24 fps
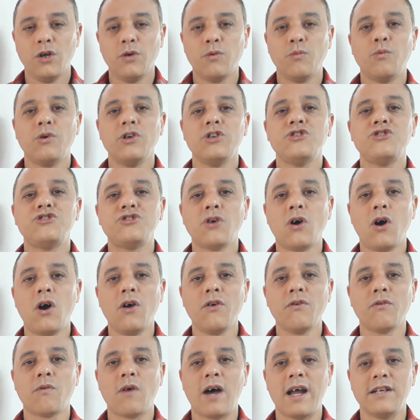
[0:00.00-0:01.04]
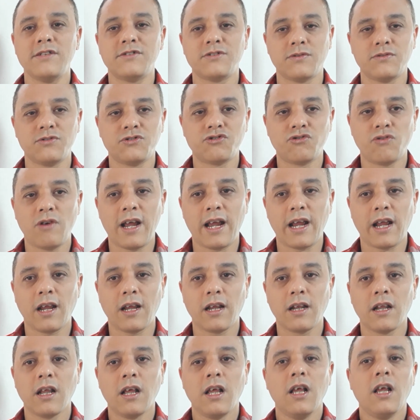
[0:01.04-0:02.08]
When John rides on
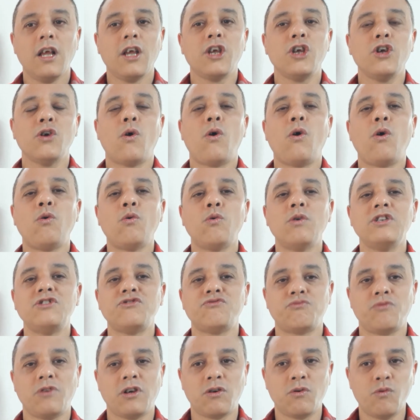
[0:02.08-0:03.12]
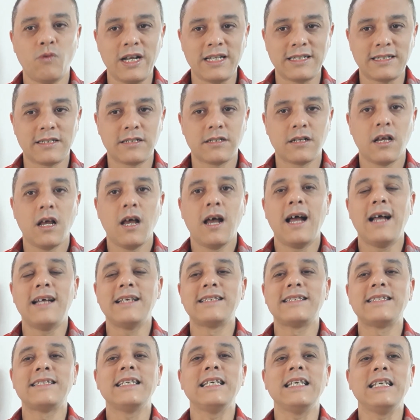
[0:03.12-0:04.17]
train, he always requests a
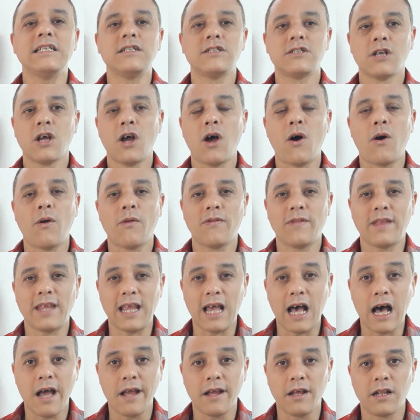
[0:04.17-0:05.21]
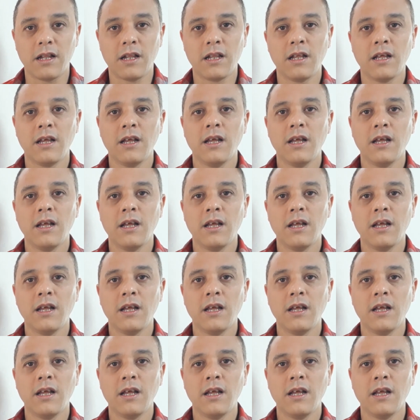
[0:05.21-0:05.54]
seat on the aisle.